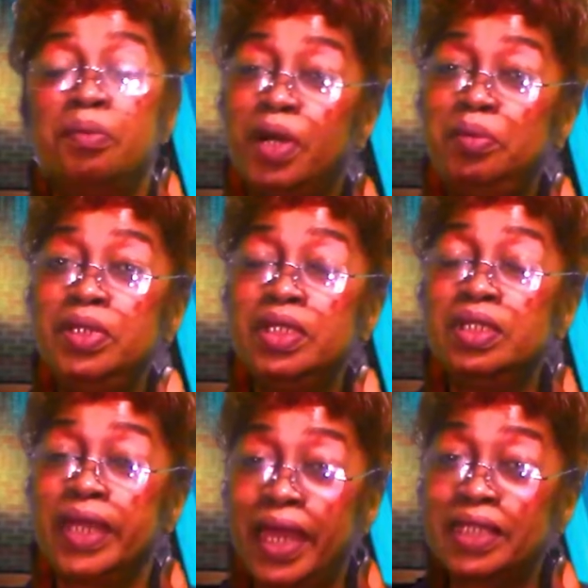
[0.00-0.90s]
Public
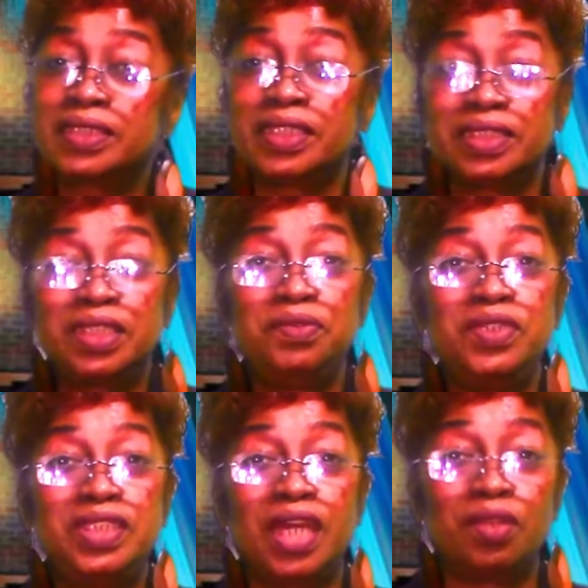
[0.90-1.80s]
Access
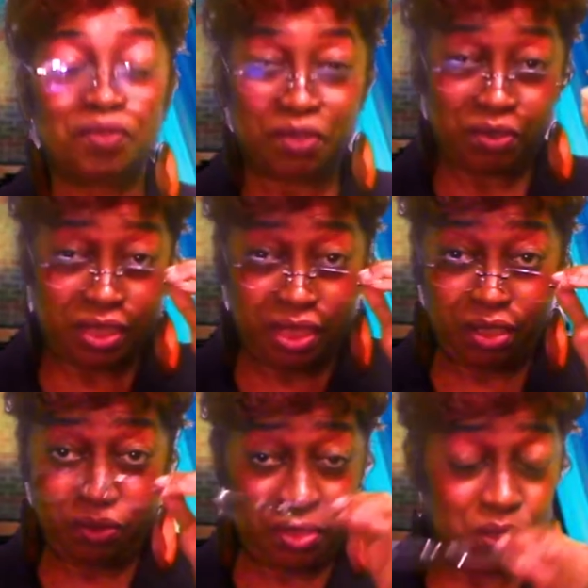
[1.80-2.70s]
TV channel
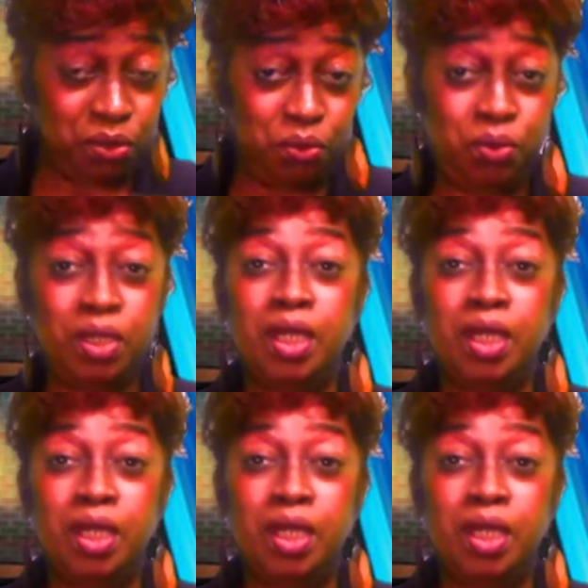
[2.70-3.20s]
1302,